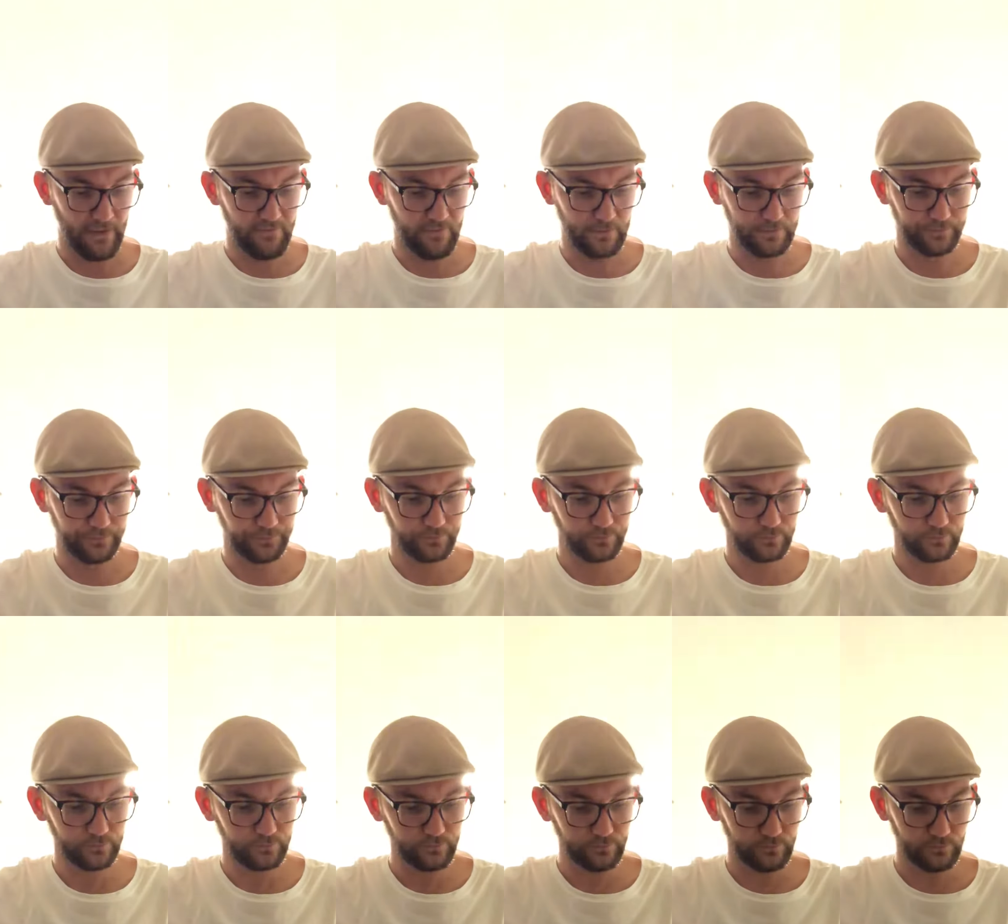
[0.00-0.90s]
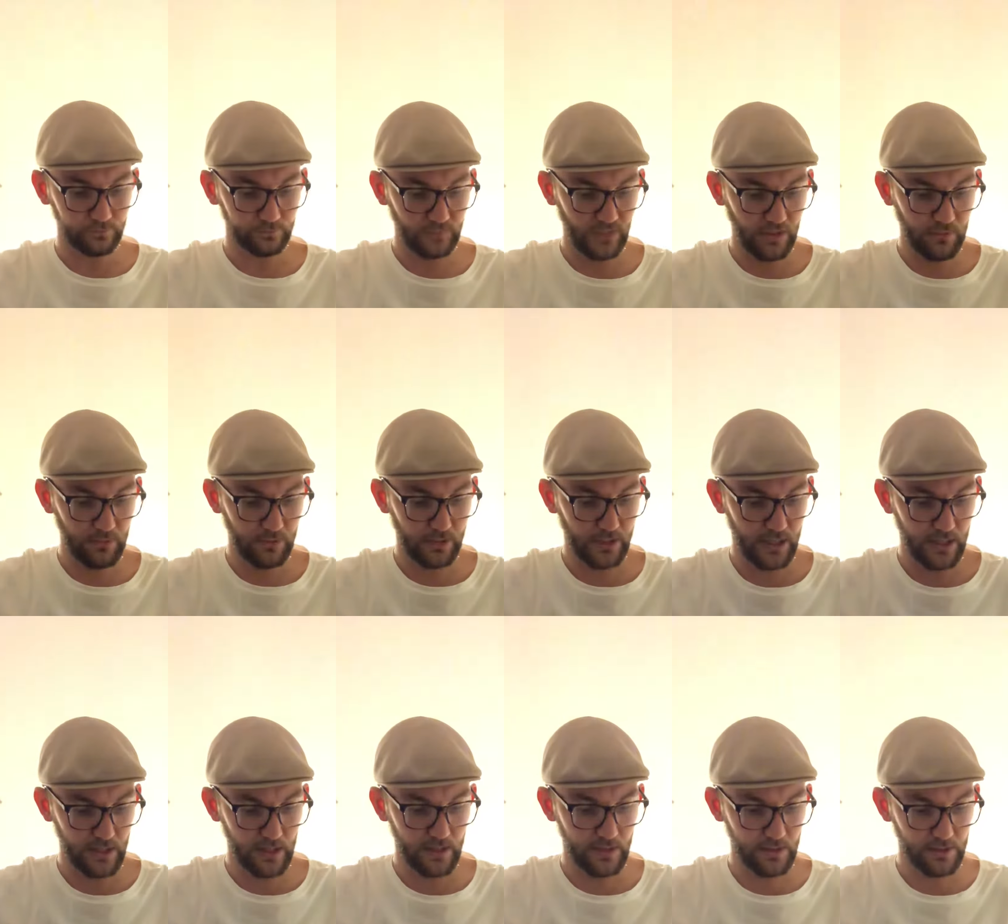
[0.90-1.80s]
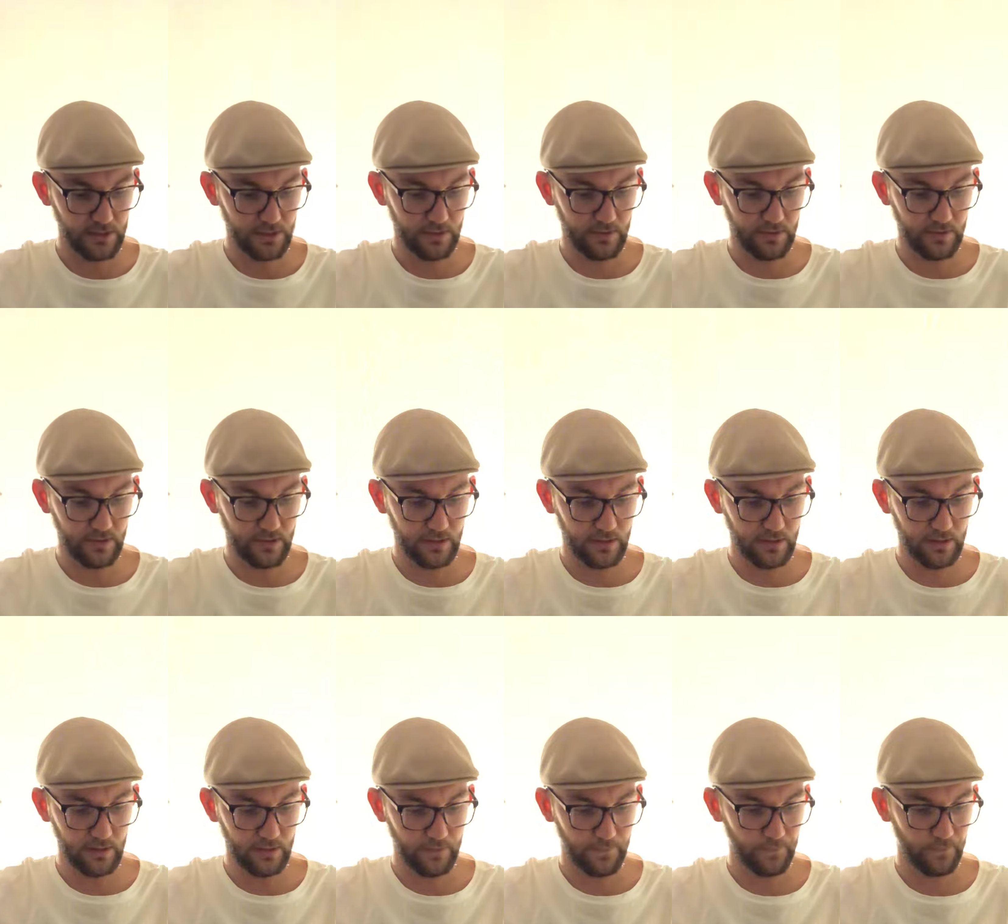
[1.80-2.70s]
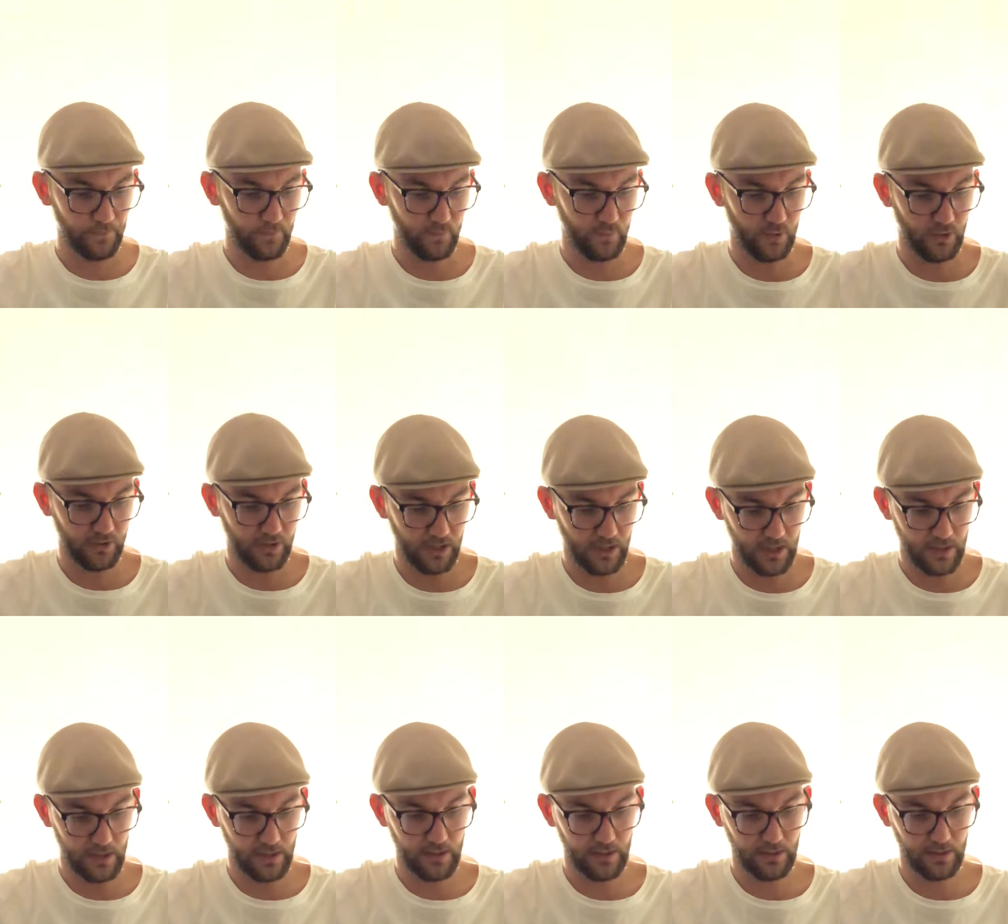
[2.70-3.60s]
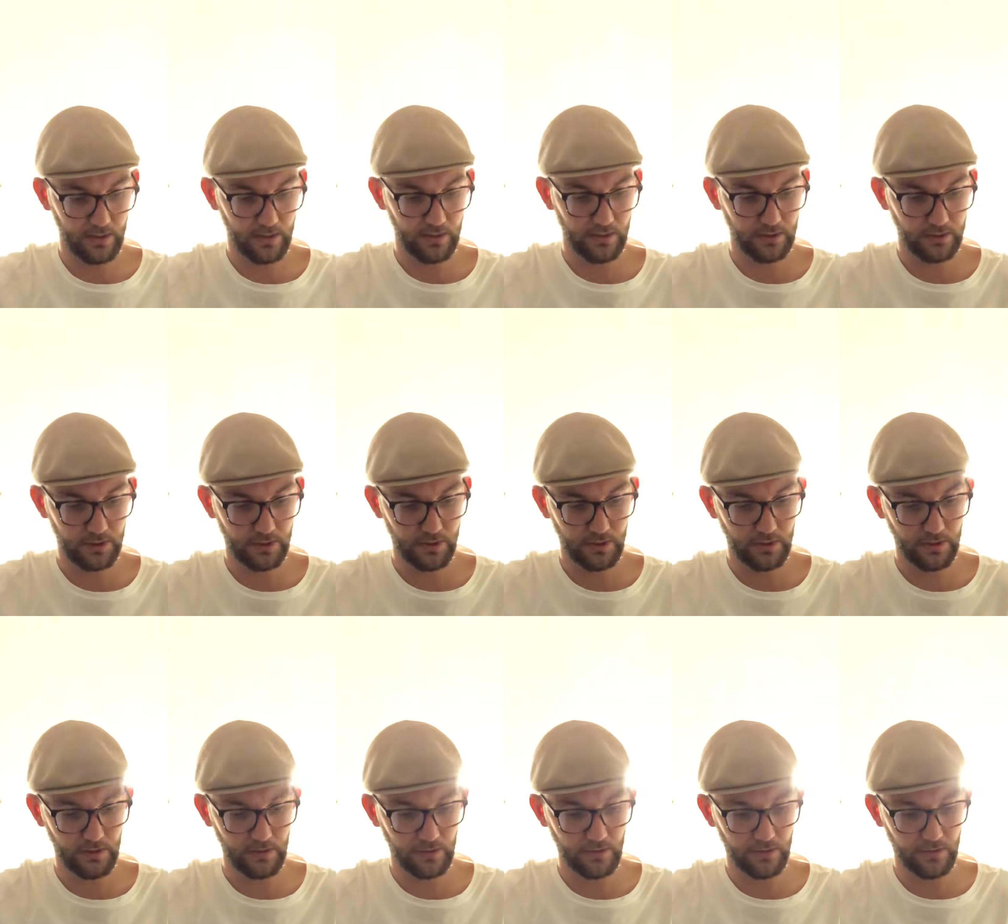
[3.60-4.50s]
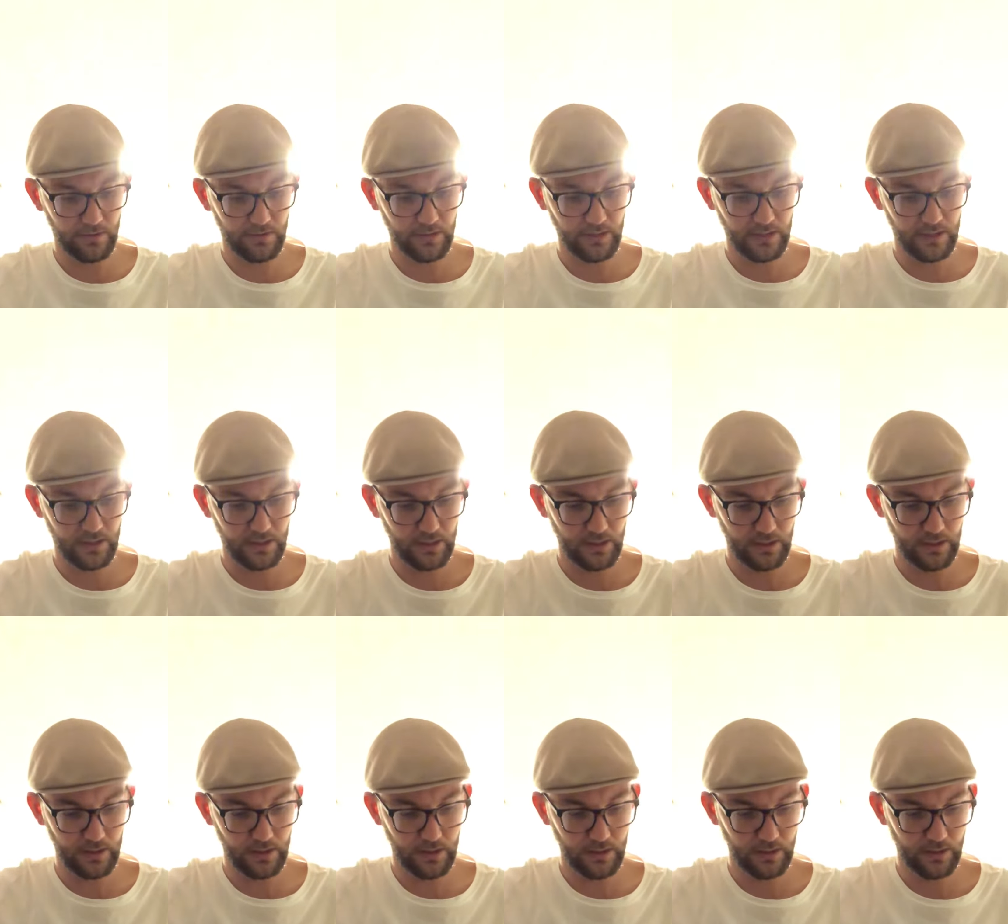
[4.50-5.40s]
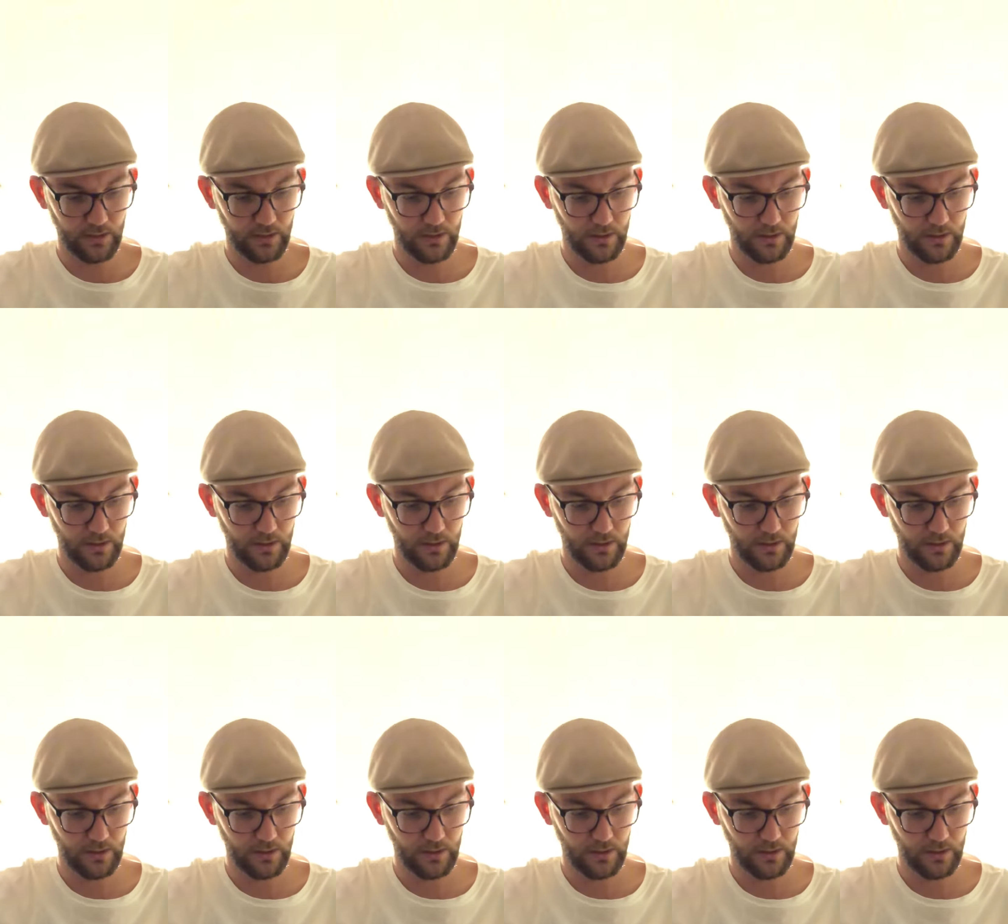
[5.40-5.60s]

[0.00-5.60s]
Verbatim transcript: well can't you see? well can't you see?